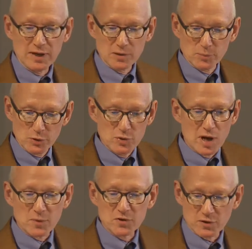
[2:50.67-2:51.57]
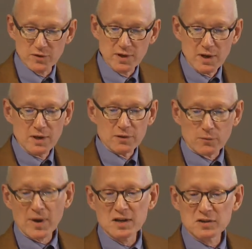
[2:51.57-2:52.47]
And the blue numbers are the
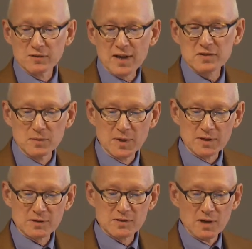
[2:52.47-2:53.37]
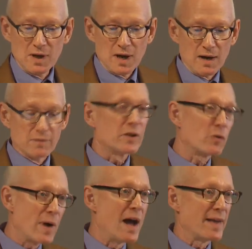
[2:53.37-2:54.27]
range of estimates of the
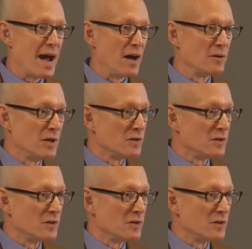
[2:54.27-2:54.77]
crowd out.